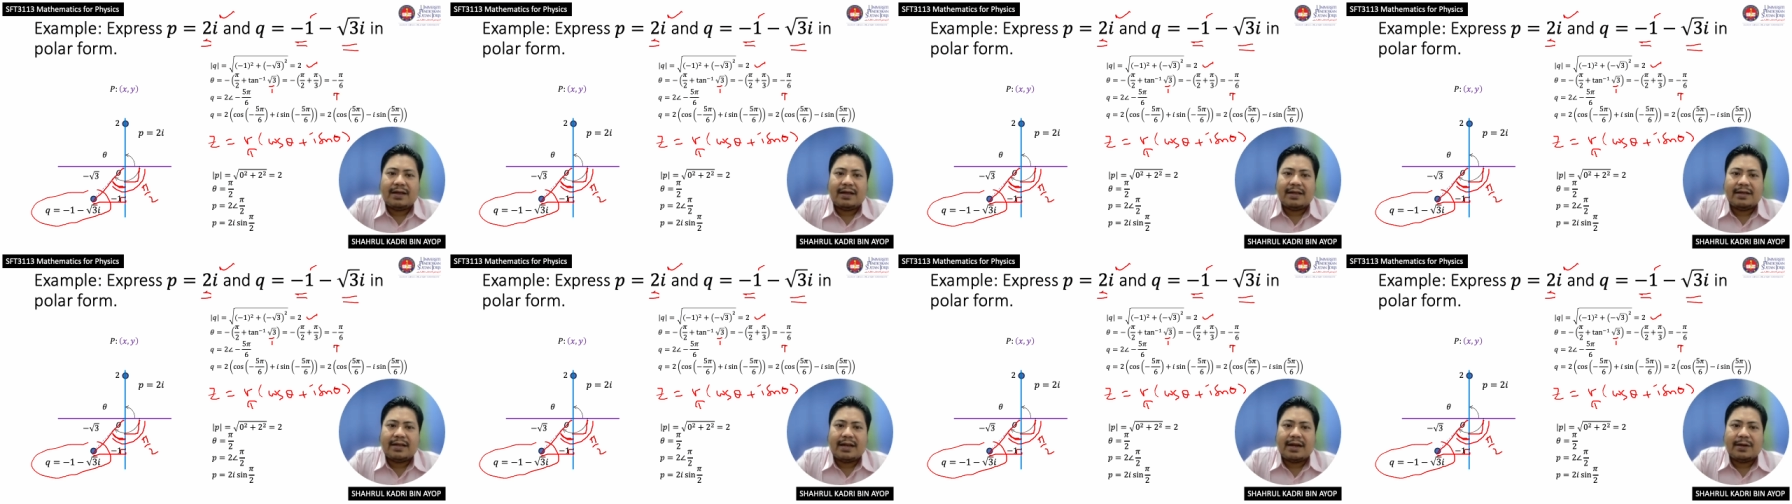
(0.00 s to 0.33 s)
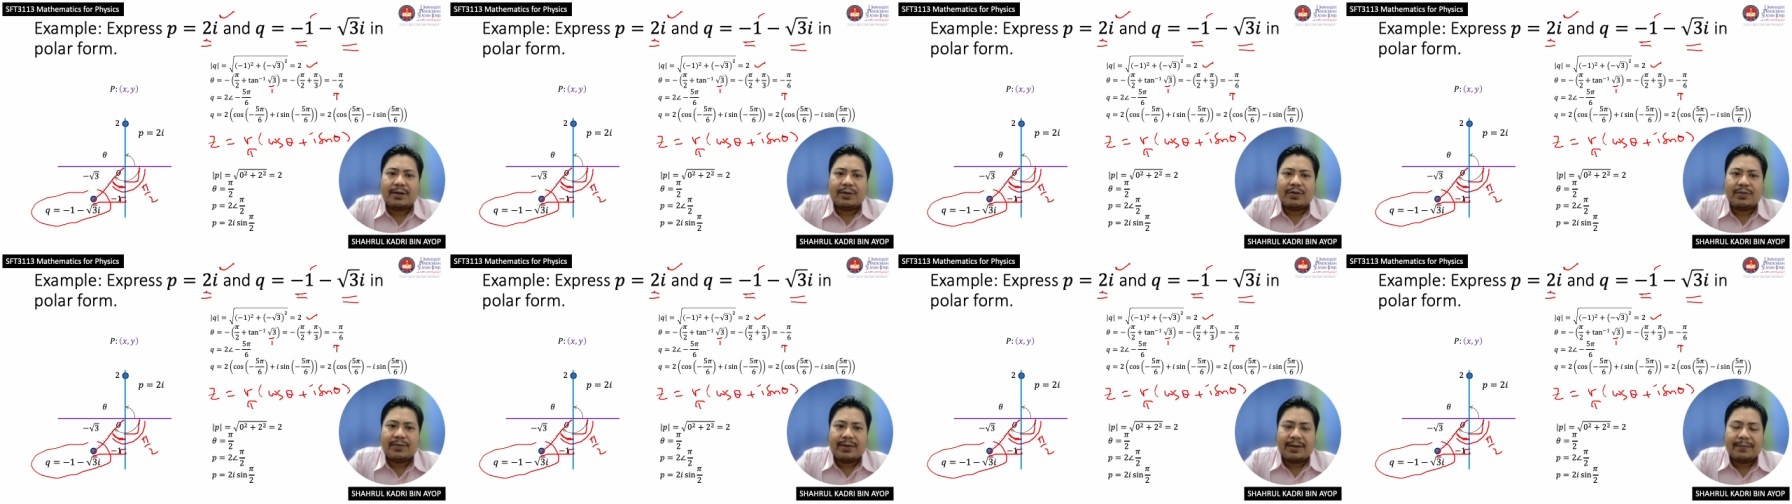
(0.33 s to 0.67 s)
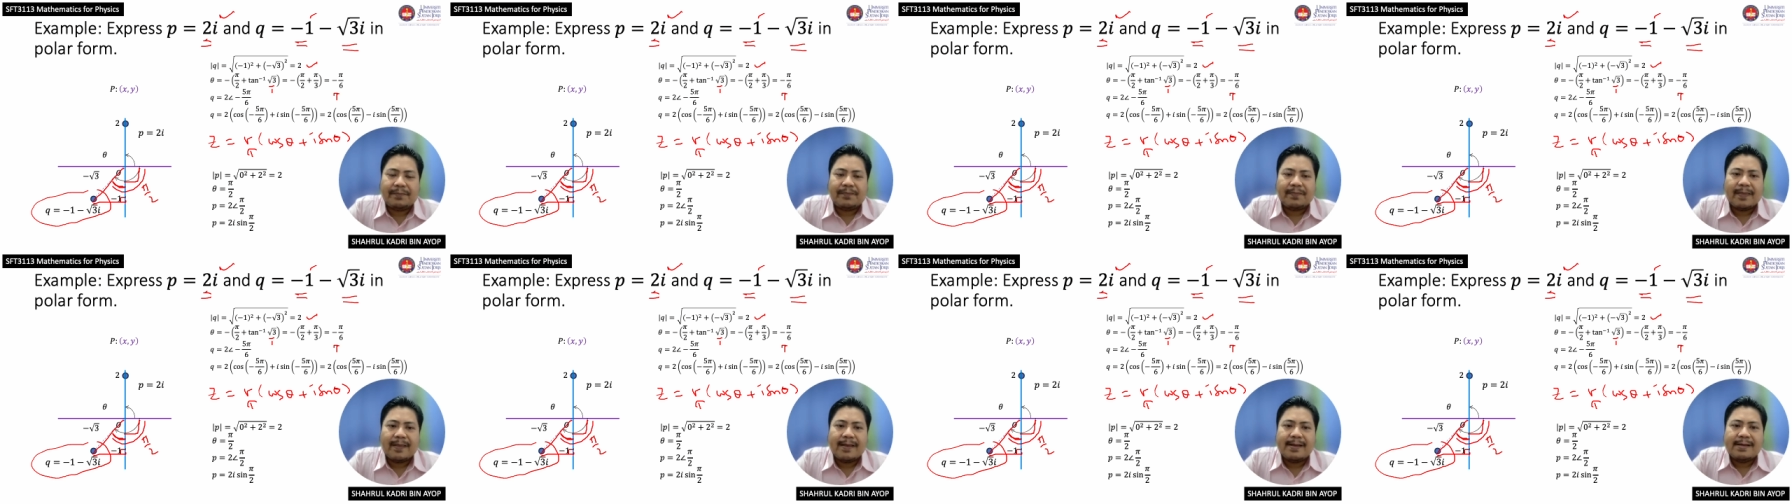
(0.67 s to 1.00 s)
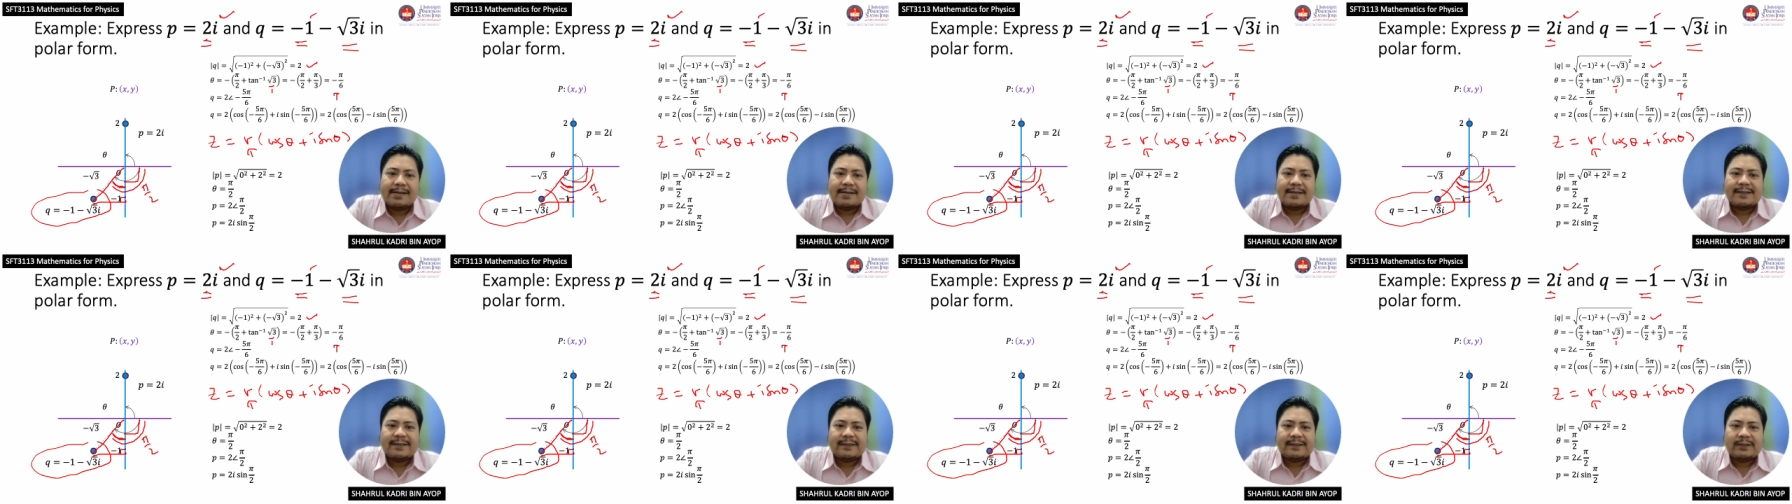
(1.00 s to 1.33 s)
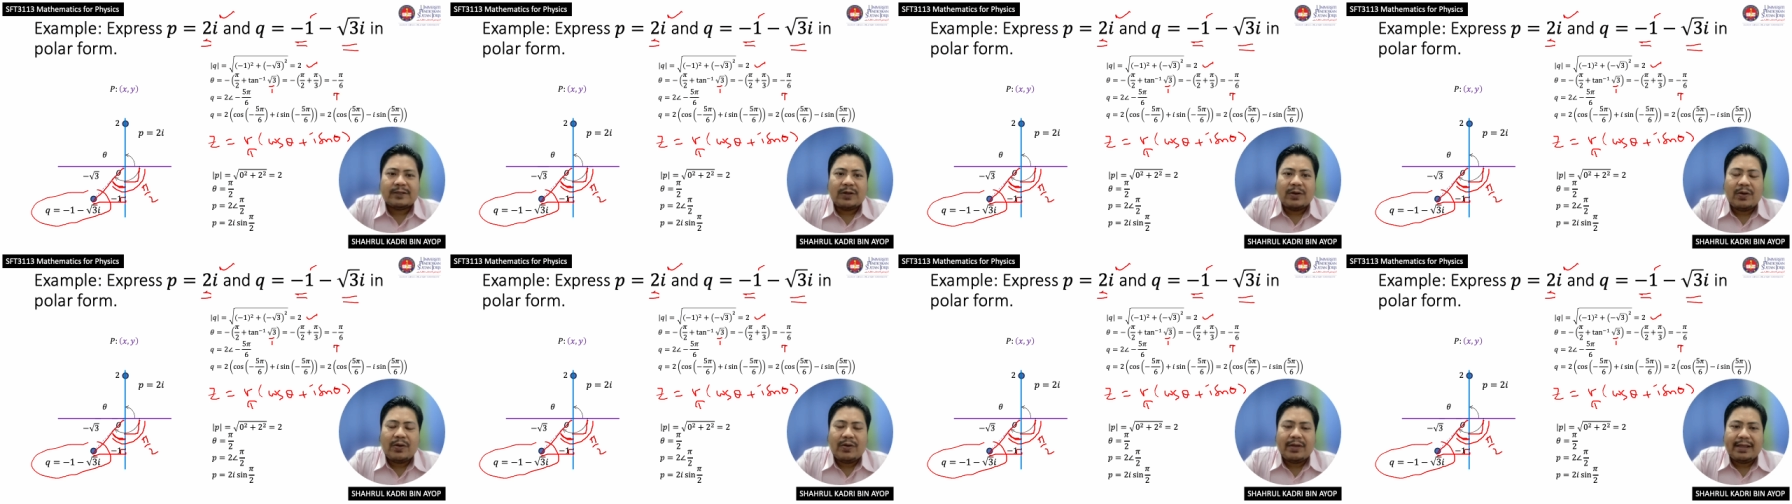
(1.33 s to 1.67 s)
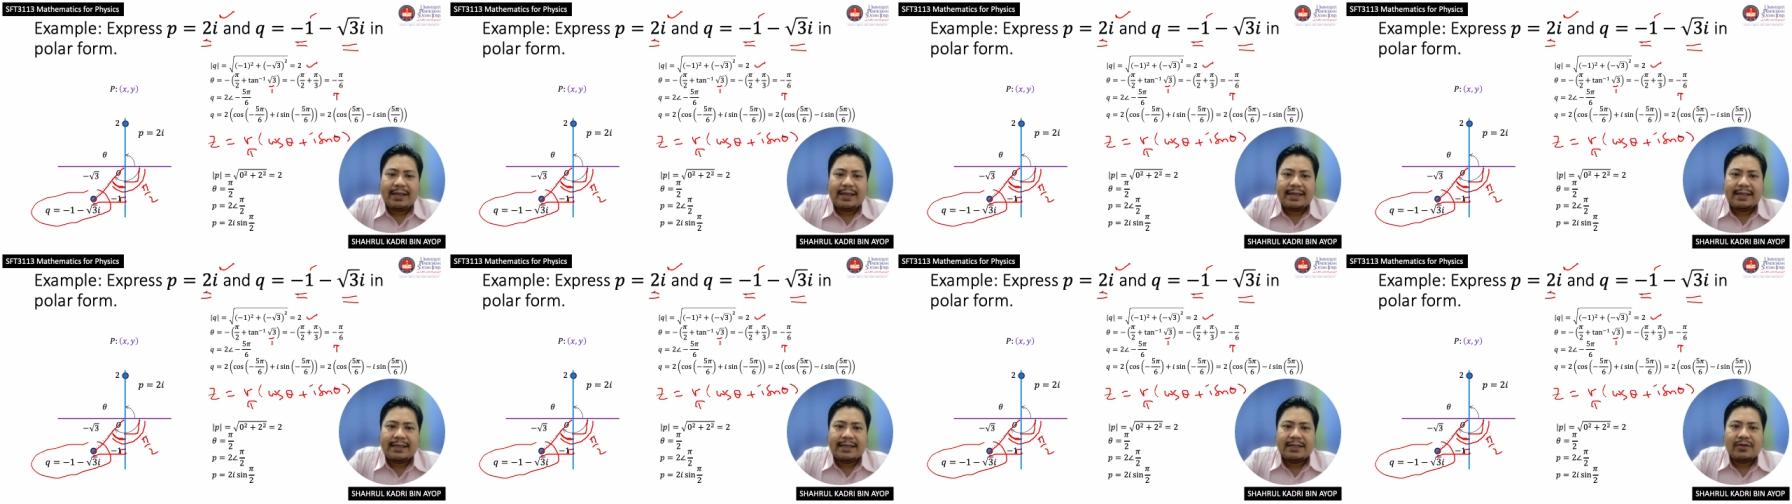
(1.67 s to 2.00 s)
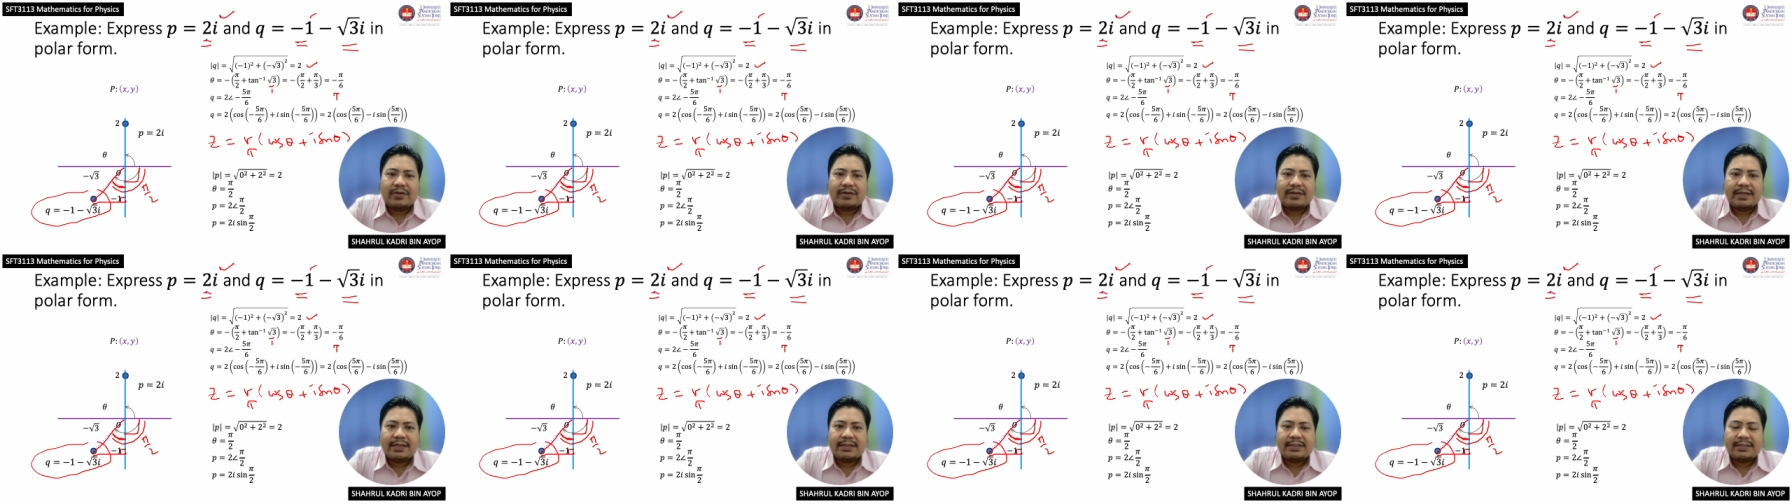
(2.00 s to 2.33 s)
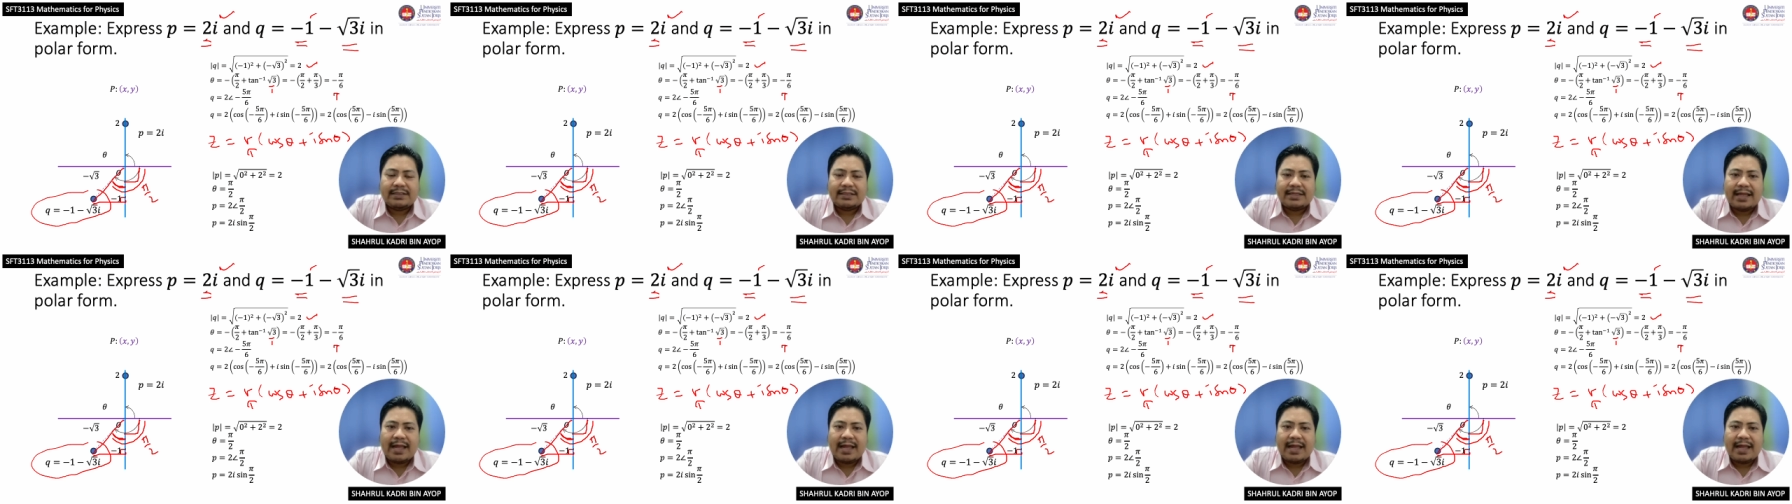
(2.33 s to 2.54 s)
the argument. So in the notation,